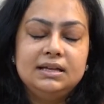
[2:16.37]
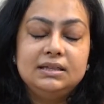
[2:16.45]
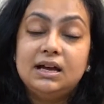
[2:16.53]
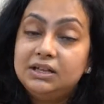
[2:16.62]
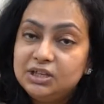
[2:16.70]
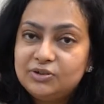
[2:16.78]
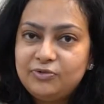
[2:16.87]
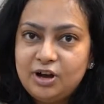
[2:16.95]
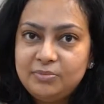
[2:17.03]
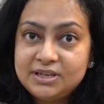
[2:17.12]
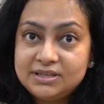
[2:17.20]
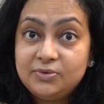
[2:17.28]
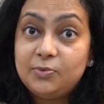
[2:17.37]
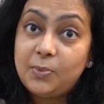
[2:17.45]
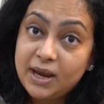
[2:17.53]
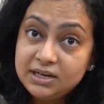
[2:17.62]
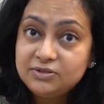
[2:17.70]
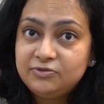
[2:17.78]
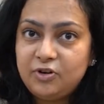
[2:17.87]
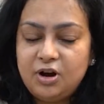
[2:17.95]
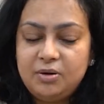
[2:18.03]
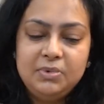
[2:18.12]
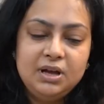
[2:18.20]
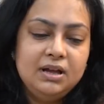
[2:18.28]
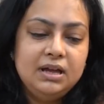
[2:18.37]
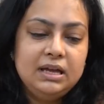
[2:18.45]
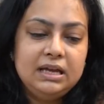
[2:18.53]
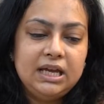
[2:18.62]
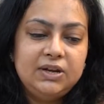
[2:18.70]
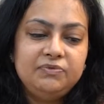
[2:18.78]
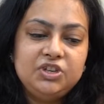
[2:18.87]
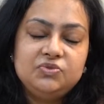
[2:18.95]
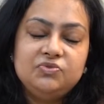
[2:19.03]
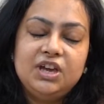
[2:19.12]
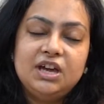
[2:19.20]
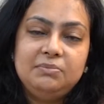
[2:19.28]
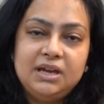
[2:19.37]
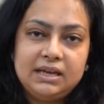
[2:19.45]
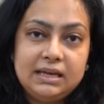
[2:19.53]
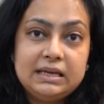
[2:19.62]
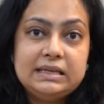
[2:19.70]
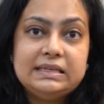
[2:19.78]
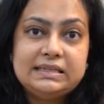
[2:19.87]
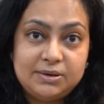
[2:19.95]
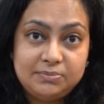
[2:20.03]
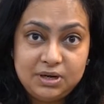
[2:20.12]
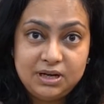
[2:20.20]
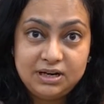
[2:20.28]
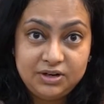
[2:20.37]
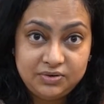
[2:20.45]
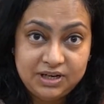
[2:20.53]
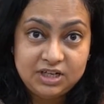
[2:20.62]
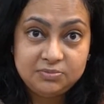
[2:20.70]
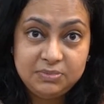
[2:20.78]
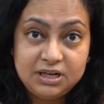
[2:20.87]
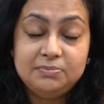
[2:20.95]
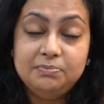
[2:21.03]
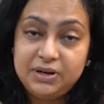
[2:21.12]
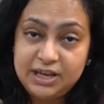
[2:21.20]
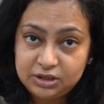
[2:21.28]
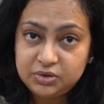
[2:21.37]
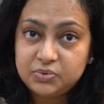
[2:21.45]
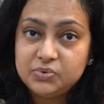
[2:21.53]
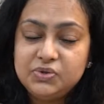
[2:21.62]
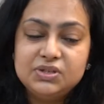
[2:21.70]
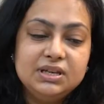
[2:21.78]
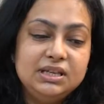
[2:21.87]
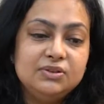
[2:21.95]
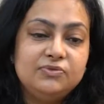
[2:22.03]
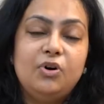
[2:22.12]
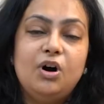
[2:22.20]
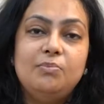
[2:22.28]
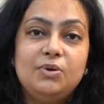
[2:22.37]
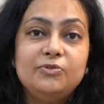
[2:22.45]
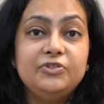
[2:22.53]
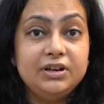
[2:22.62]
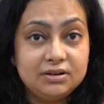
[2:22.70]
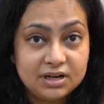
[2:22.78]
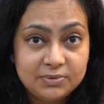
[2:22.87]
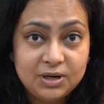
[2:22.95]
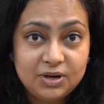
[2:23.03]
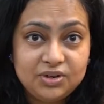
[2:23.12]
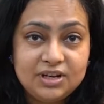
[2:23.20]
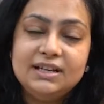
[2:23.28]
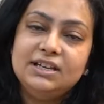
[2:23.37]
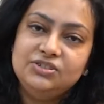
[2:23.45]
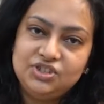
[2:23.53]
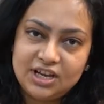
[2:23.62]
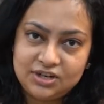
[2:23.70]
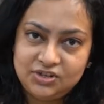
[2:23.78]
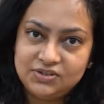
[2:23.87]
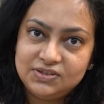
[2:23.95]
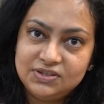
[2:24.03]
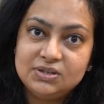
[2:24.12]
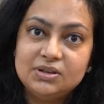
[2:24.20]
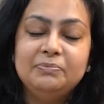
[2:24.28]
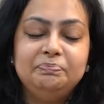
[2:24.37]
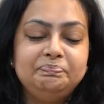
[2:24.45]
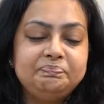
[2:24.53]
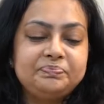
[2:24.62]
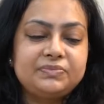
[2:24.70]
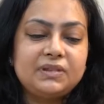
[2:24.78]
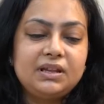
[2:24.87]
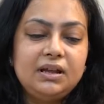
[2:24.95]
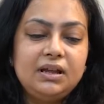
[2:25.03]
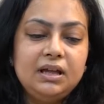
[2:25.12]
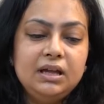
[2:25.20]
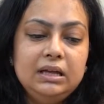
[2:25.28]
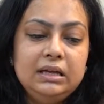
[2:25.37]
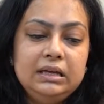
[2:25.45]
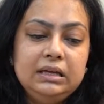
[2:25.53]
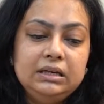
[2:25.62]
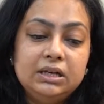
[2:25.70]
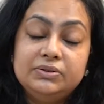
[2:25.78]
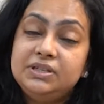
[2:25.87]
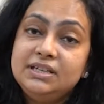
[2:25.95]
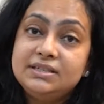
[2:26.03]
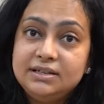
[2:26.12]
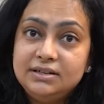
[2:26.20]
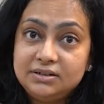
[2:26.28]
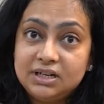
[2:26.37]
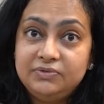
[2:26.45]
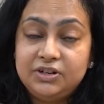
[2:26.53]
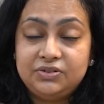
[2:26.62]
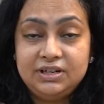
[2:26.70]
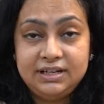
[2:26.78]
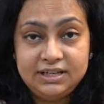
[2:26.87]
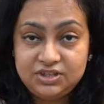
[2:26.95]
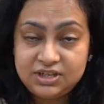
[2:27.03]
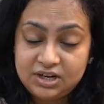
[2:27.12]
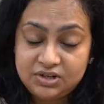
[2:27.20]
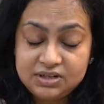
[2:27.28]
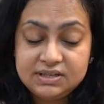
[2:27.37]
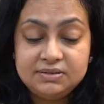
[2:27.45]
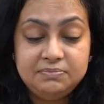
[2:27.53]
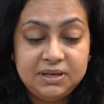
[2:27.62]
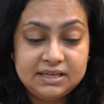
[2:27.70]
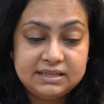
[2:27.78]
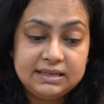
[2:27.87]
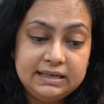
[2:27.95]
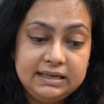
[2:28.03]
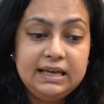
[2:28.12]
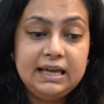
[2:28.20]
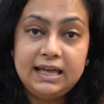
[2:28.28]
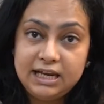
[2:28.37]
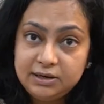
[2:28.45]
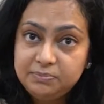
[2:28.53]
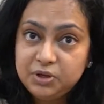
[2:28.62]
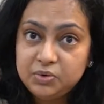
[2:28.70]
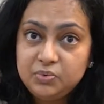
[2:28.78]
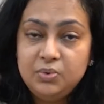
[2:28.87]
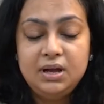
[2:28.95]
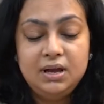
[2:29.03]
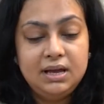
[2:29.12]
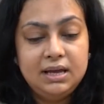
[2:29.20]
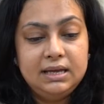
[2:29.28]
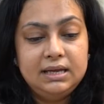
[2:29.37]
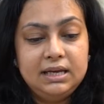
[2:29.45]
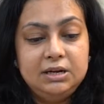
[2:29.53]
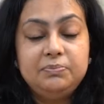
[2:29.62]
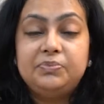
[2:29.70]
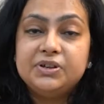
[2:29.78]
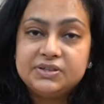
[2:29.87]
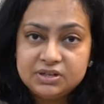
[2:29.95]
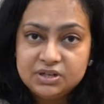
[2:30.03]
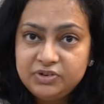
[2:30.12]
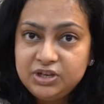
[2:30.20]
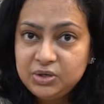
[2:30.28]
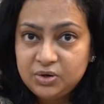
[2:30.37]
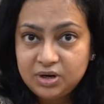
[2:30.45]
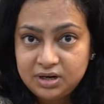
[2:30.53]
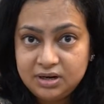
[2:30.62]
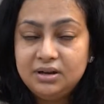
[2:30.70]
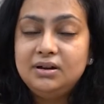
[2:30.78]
The other form is the wet form, in which we are making some treatment breakthroughs in the form of intravitreal injections. Now, these intravitreal injections basically help you in preserving your